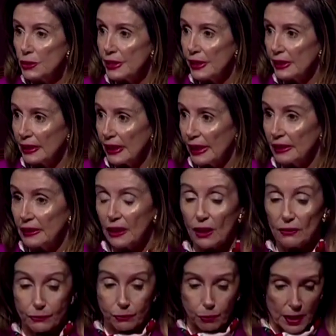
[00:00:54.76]
Losing
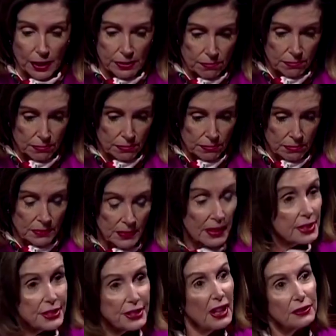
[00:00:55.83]
a loved one,
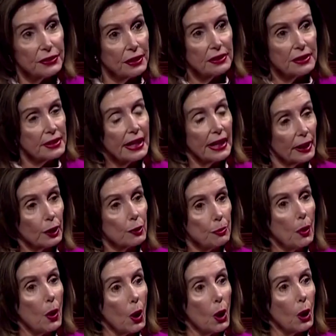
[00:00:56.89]
it doesn't
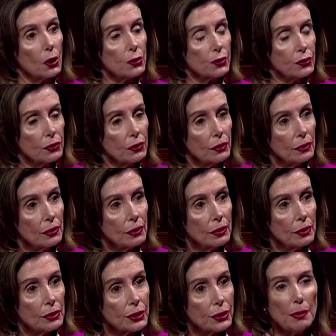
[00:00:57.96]
take a pause.
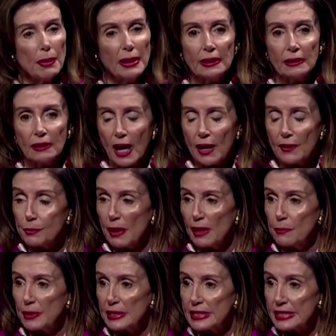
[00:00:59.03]
So many
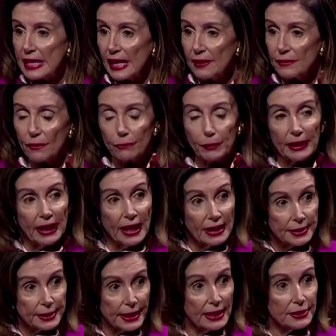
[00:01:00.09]
lives may have been saved if we
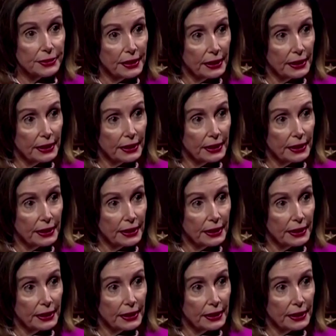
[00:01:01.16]
had